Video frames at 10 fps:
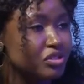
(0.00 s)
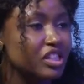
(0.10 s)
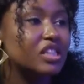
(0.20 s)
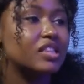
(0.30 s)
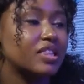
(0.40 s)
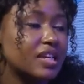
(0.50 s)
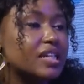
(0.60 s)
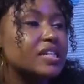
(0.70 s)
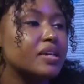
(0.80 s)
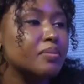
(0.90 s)
with
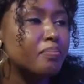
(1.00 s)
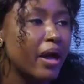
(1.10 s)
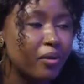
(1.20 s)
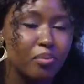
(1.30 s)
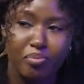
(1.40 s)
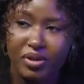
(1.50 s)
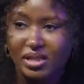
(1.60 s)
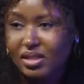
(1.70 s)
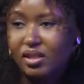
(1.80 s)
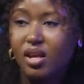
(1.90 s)
3D bioprinting.
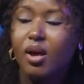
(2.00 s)
Printing.